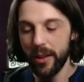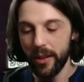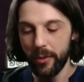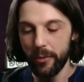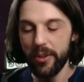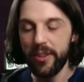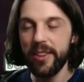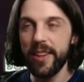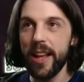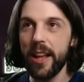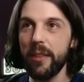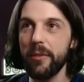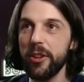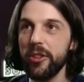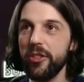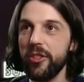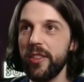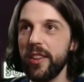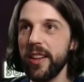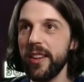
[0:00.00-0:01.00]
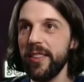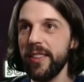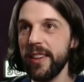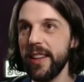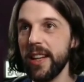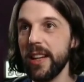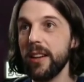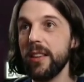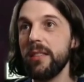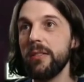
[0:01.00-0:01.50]
we salvaged this
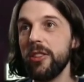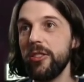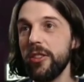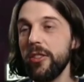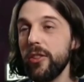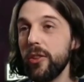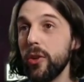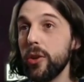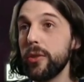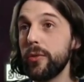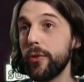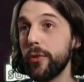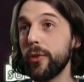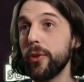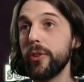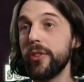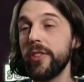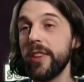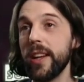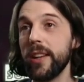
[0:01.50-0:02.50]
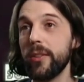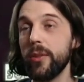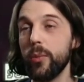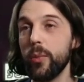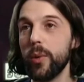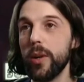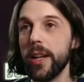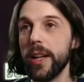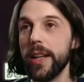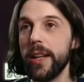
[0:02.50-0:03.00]
here, which is good for Sector
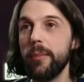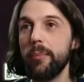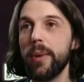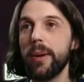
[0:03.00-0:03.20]
1,